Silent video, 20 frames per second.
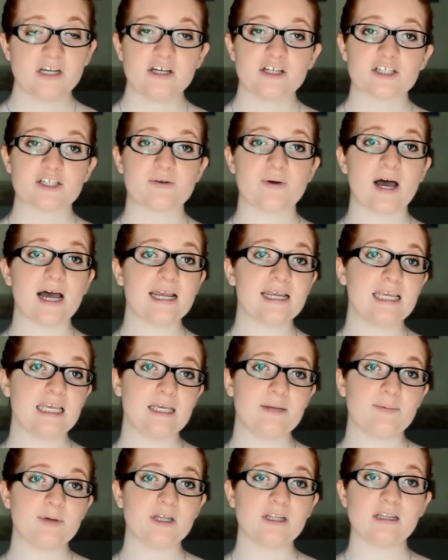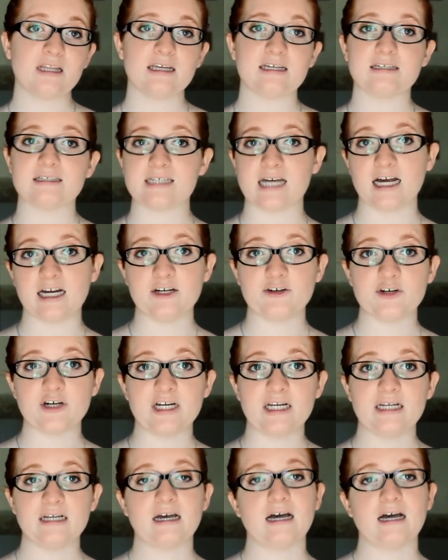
So I keep it like a diary.